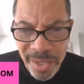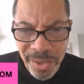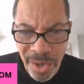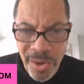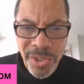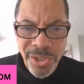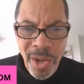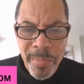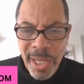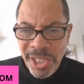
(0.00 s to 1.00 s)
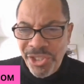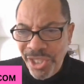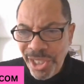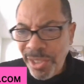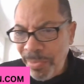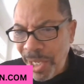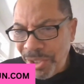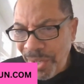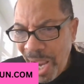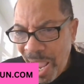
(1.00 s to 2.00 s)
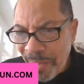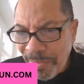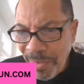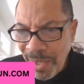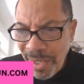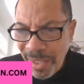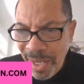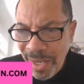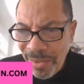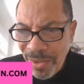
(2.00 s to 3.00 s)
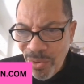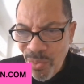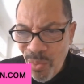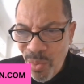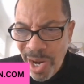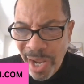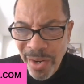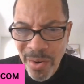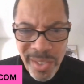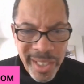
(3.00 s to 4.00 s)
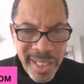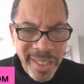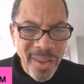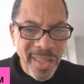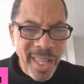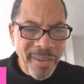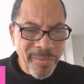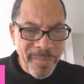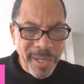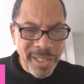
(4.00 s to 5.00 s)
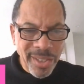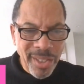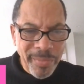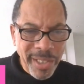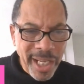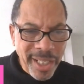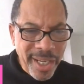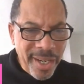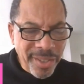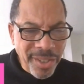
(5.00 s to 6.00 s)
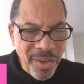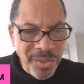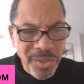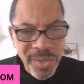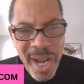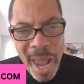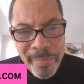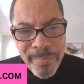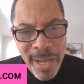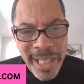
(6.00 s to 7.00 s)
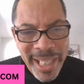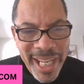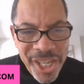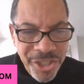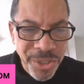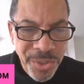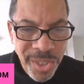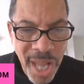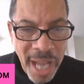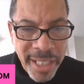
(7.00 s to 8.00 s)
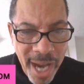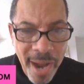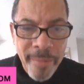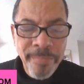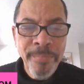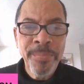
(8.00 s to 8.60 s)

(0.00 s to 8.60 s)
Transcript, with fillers: I heard you talking about a system that you have, and, and where do I go to get all that information? So let me take you here. You go to gotmoneyissues.com.